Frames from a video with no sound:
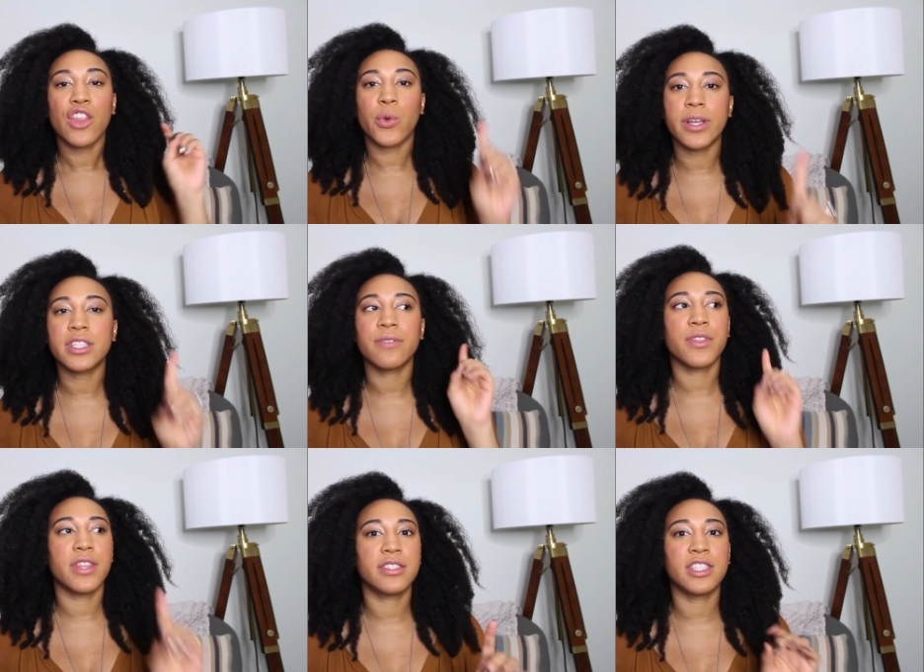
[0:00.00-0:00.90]
The reason for
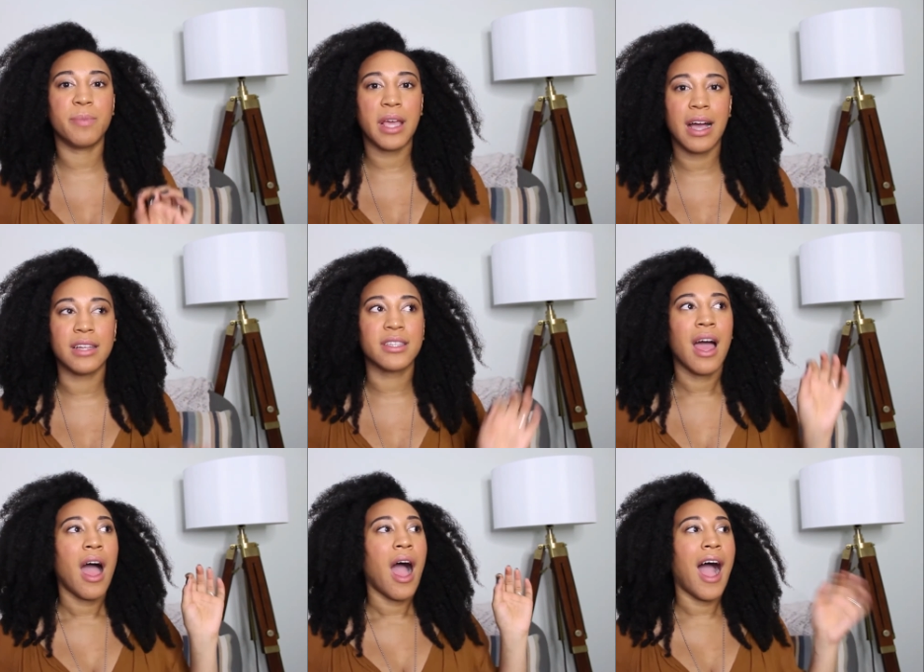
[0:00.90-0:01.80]
this is because
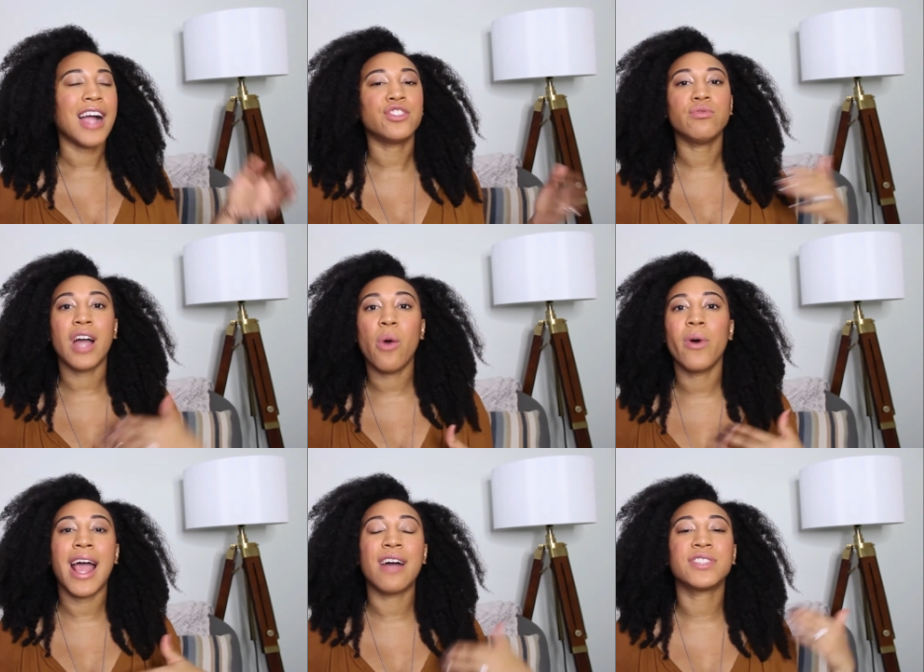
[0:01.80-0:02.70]
I do not
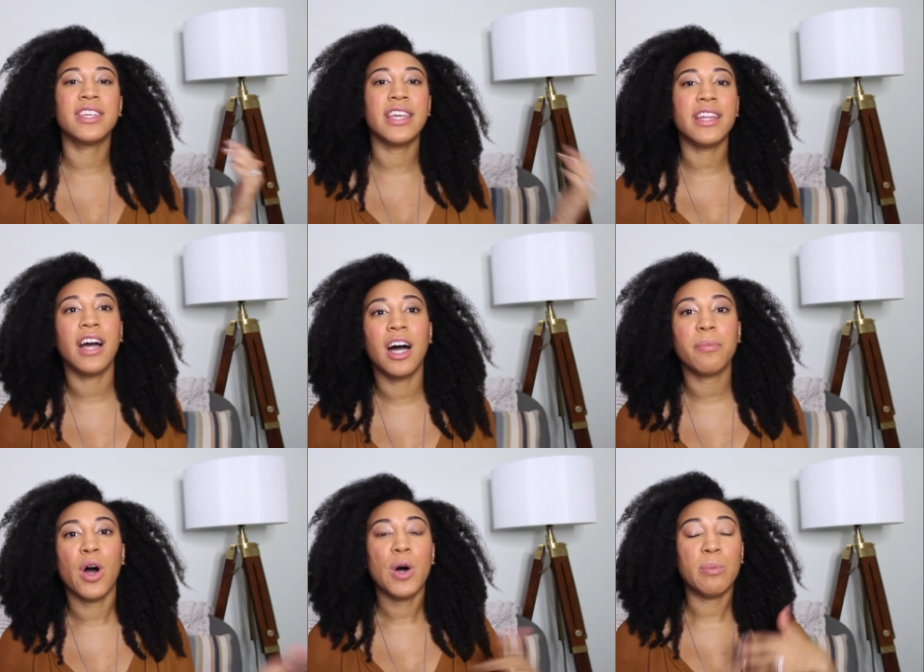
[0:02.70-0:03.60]
want to have to get up